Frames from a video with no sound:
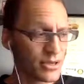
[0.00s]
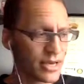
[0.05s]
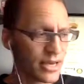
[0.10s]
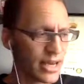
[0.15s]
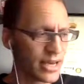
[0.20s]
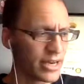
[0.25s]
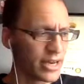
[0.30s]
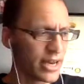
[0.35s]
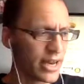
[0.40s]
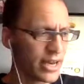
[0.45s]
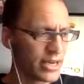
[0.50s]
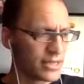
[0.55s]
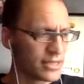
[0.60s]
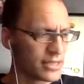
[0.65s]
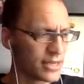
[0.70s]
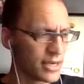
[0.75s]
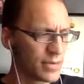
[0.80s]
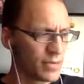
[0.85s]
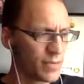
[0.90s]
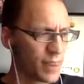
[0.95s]
And I
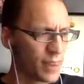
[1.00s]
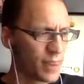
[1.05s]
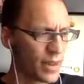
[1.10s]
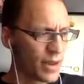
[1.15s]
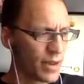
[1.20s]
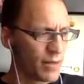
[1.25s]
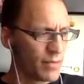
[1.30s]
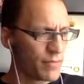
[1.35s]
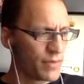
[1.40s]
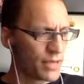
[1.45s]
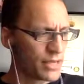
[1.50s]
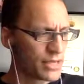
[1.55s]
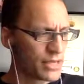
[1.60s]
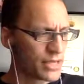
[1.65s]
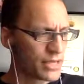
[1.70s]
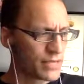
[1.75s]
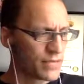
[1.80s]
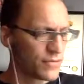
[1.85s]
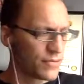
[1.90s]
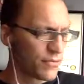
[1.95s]
mean,
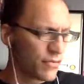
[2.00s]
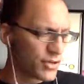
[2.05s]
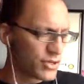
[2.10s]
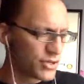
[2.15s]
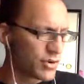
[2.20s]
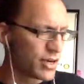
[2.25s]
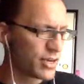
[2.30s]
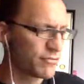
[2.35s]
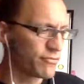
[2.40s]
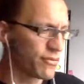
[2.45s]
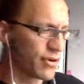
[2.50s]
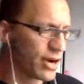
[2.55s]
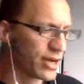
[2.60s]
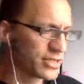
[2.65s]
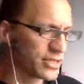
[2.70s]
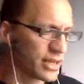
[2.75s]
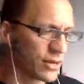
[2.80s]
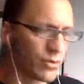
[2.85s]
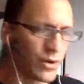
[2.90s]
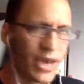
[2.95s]
it's frustrating for us
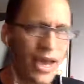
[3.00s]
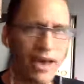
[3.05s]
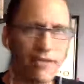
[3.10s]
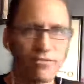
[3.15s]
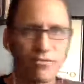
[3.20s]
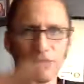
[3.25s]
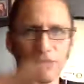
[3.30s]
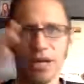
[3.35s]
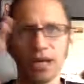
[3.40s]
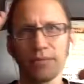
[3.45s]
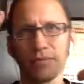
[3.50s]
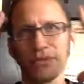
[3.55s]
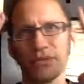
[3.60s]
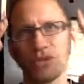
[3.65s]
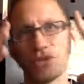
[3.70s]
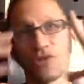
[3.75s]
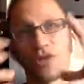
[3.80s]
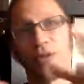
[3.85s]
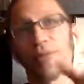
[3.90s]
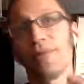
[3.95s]
that we haven't been able to
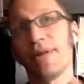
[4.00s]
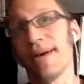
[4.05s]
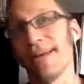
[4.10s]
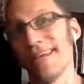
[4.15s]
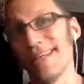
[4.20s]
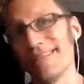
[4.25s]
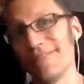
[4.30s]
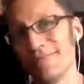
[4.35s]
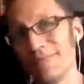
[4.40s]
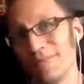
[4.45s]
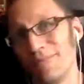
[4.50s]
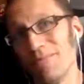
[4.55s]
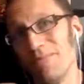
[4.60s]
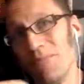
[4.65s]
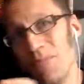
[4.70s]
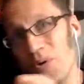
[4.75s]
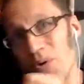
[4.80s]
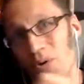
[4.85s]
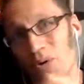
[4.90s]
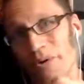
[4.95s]
streamline it
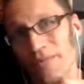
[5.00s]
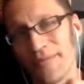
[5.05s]
more.